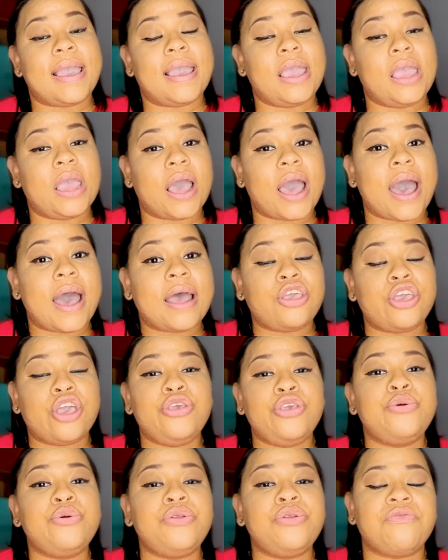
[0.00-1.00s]
at your
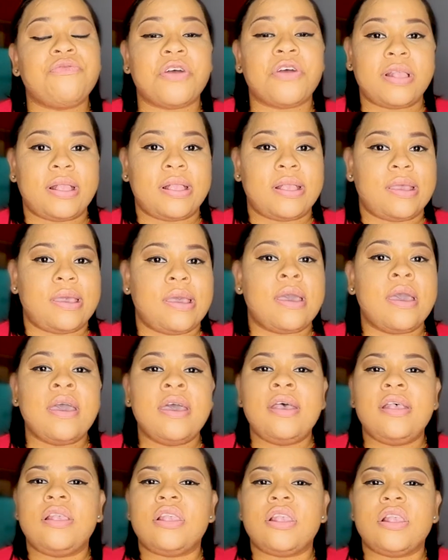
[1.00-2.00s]
university.
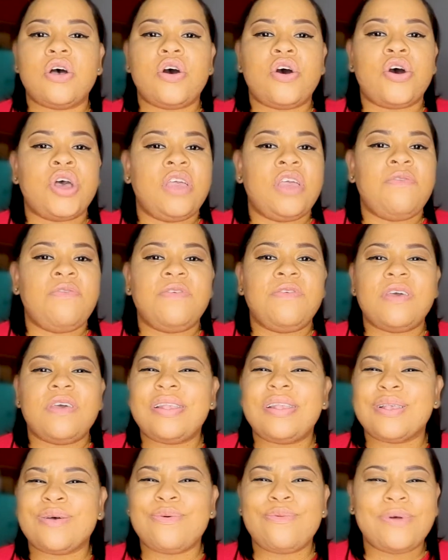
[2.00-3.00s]
So if your
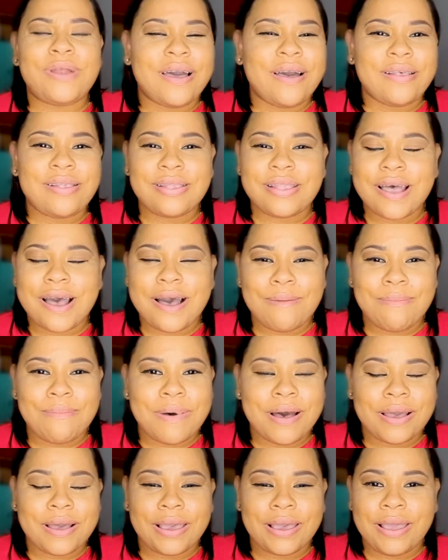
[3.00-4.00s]
school is going to start
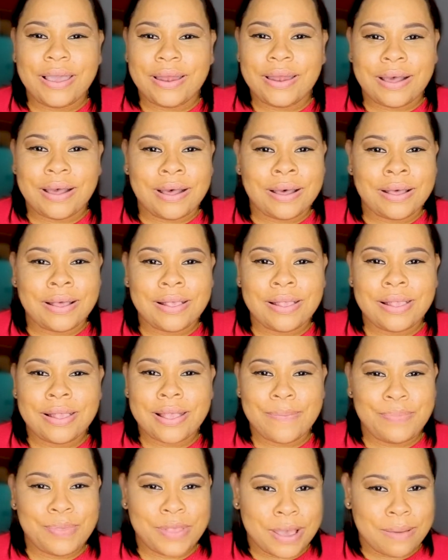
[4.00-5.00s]
back in
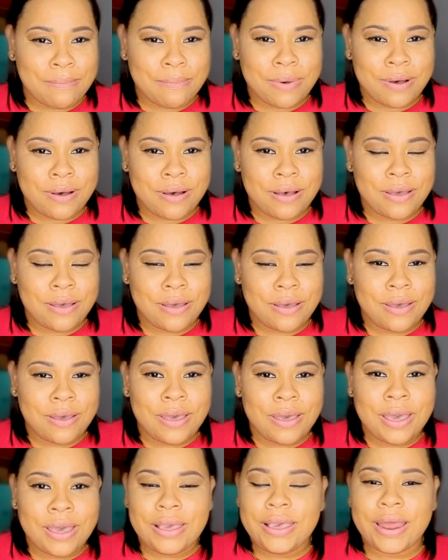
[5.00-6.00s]
September,
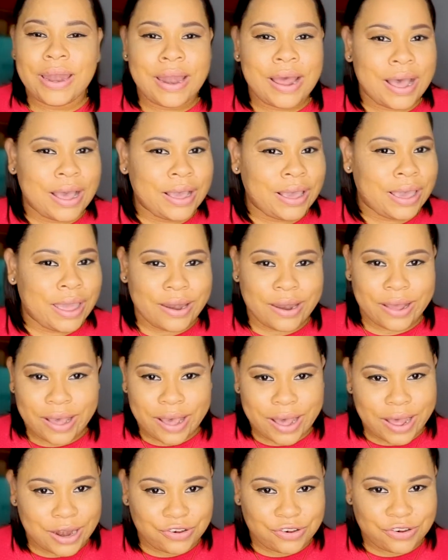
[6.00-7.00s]
you're not getting a
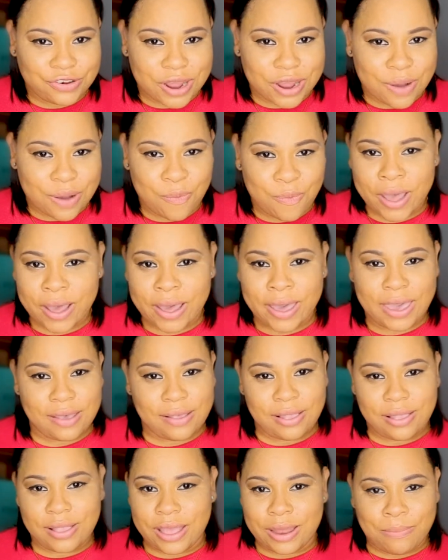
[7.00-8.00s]
contract. We're going to
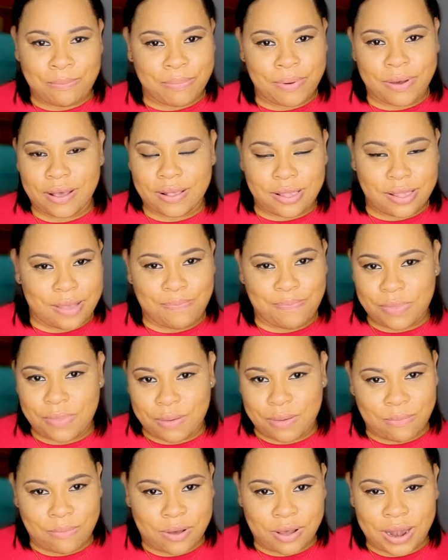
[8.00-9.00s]
extend past
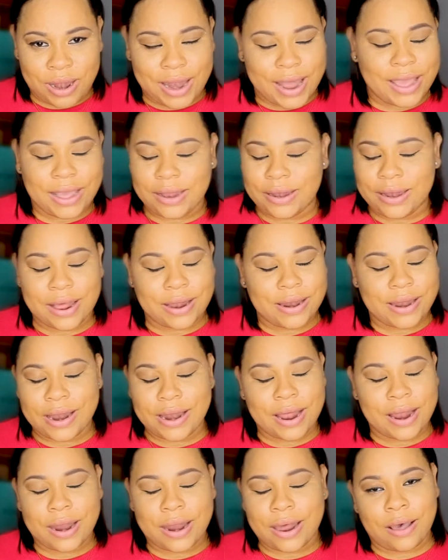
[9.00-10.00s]
September. Like that not
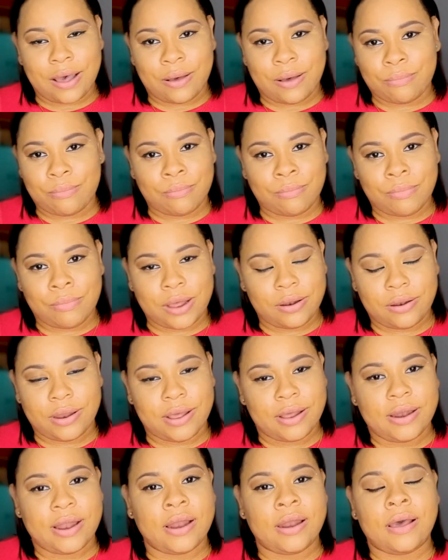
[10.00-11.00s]
happen.
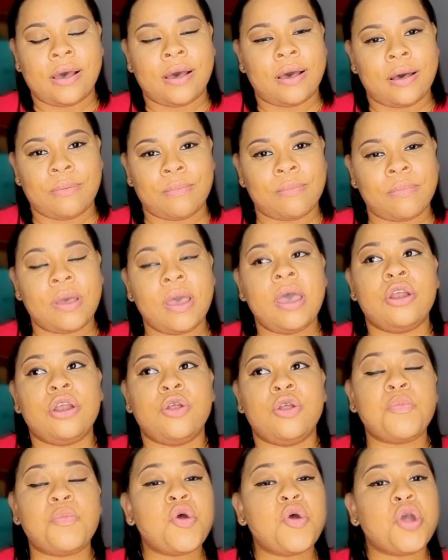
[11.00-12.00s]
That not happen.
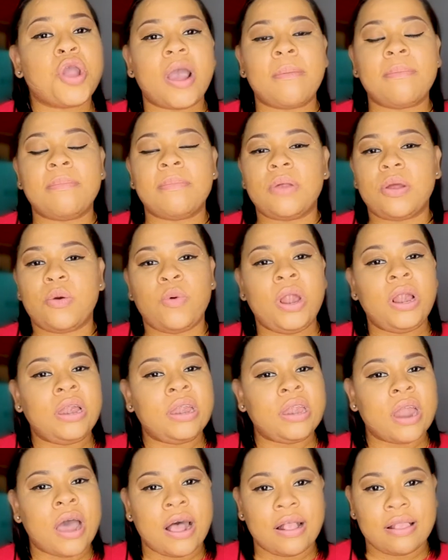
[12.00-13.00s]
The program will
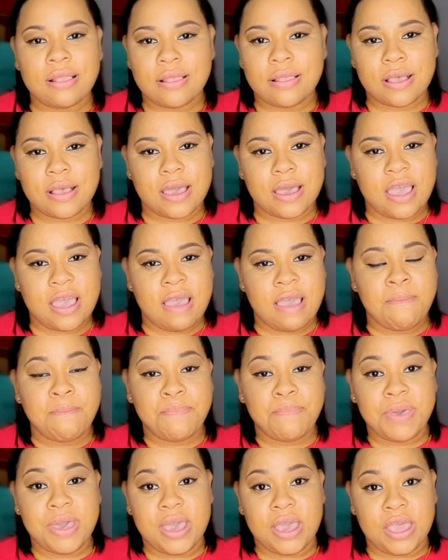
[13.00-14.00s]
not
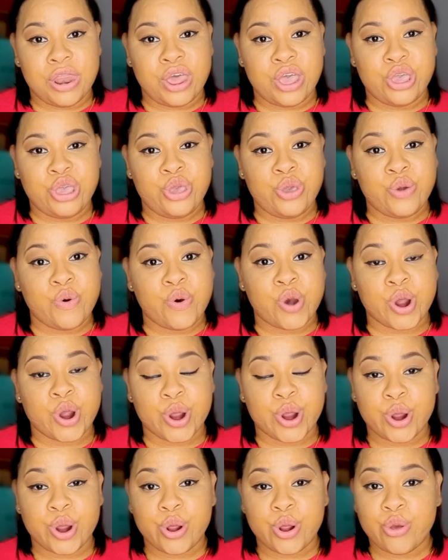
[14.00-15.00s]
impede
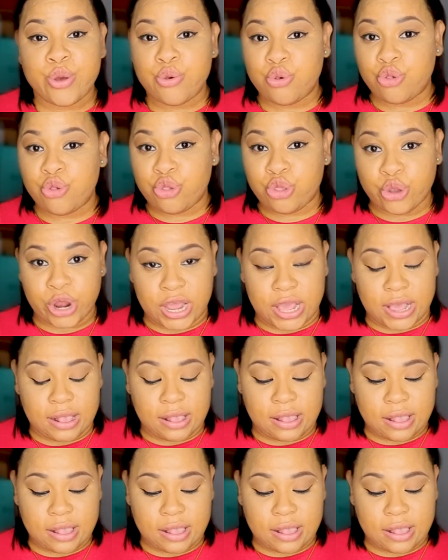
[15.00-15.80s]
your studies.